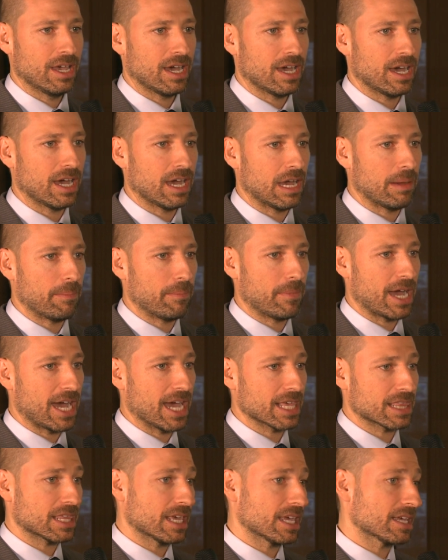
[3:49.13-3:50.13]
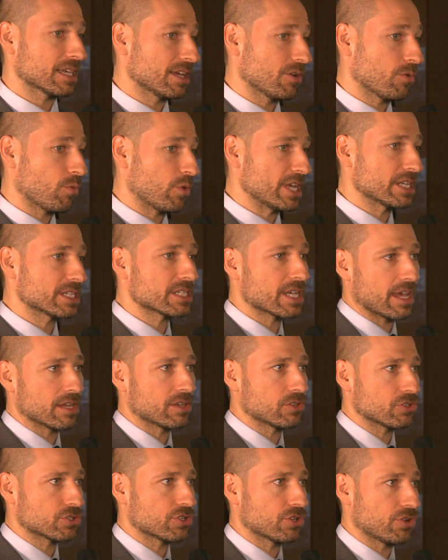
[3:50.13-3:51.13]
Um, I think we
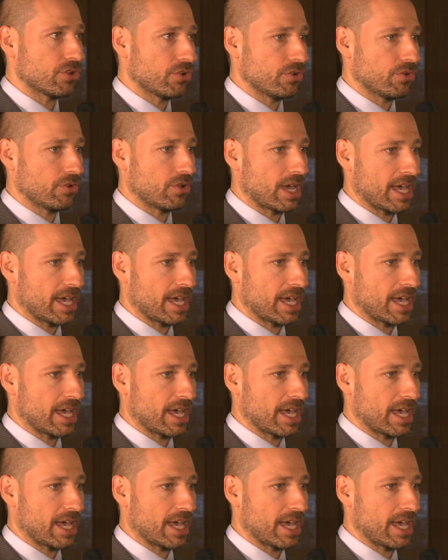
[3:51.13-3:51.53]
tend to